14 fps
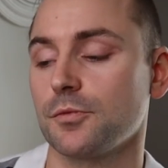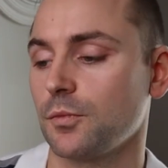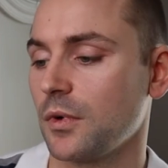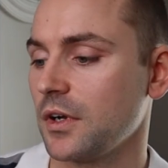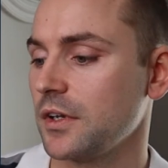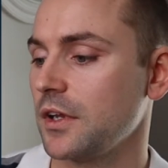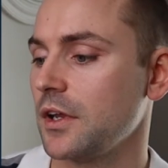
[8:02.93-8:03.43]

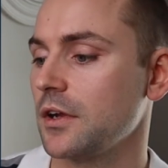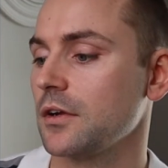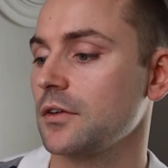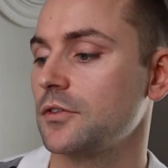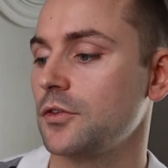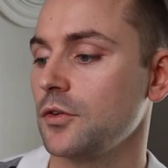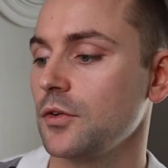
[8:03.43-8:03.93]
1 year,
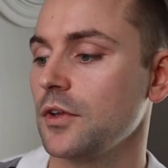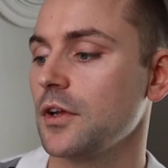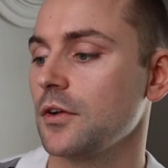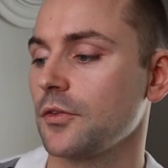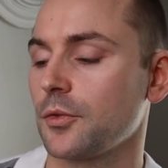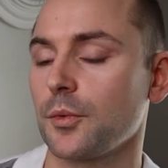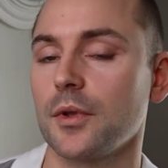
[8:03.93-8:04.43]
2
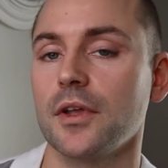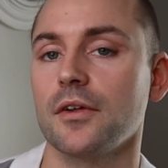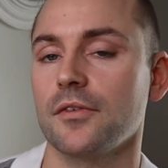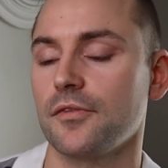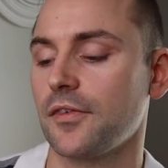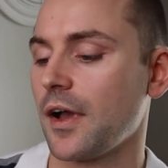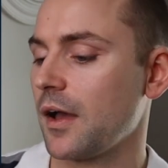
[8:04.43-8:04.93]
year, 3 year,
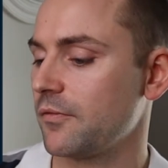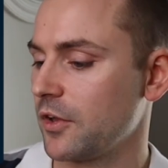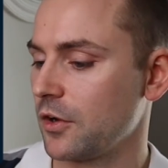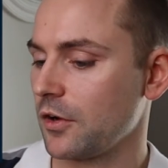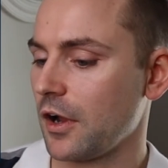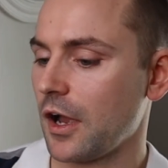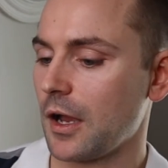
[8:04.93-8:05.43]
and 5
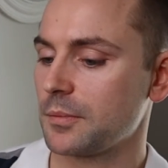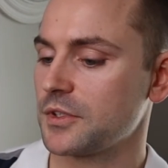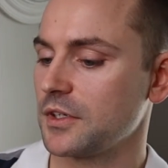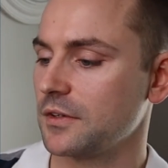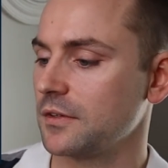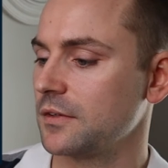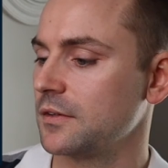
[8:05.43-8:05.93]
year
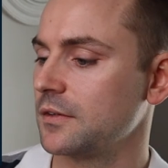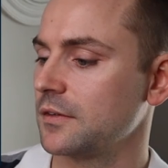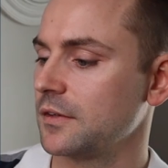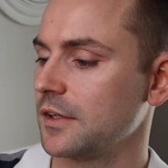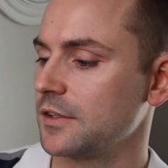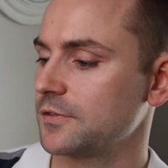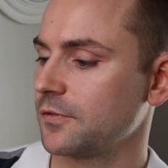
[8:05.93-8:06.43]
option
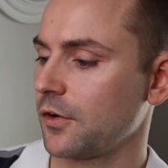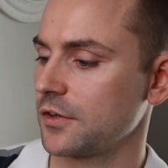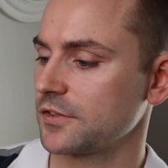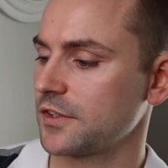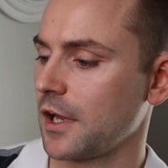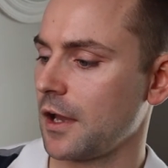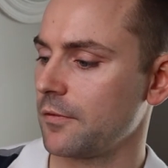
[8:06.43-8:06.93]
as far as
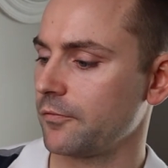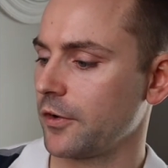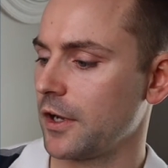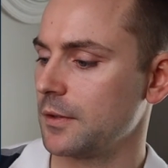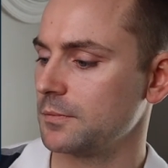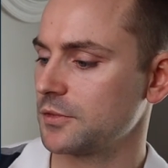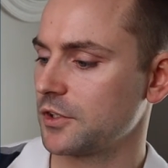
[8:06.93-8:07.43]
time
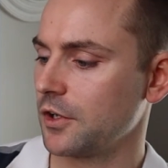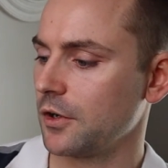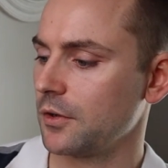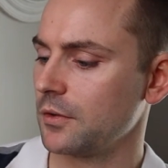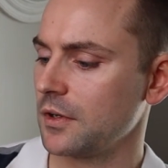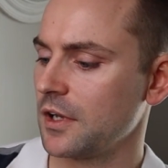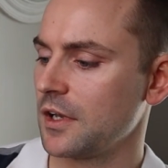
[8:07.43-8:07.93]
frames
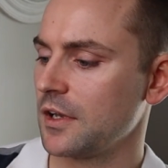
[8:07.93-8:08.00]
go.